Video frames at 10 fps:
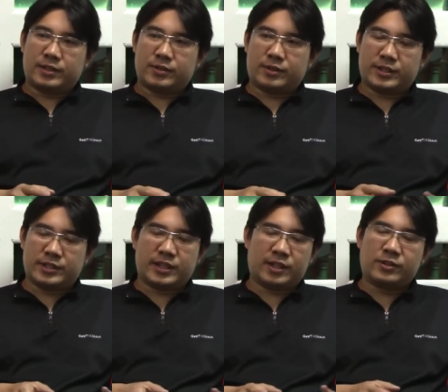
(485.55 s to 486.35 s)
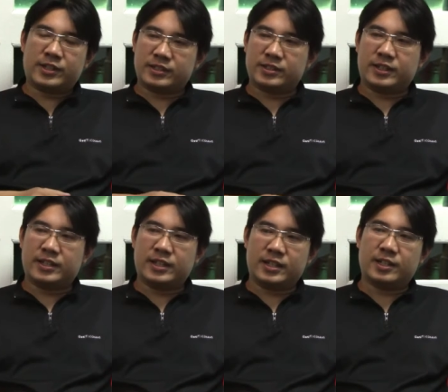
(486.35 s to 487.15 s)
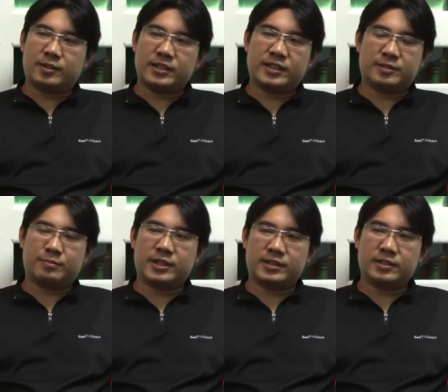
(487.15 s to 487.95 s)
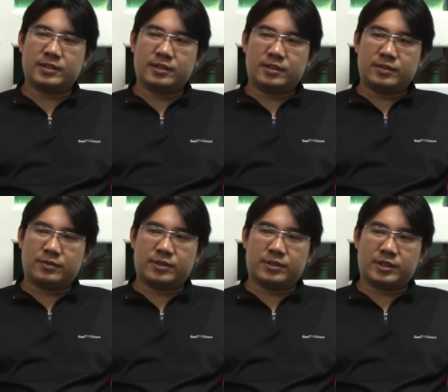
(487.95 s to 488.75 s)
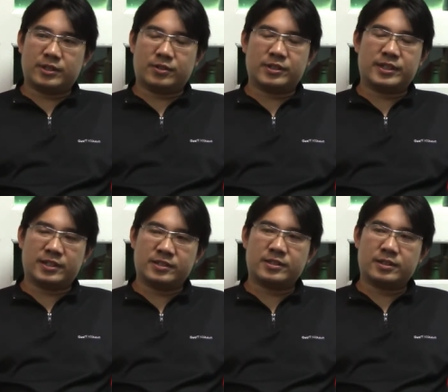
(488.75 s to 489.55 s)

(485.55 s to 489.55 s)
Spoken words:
So it's a context rather than just a place for content.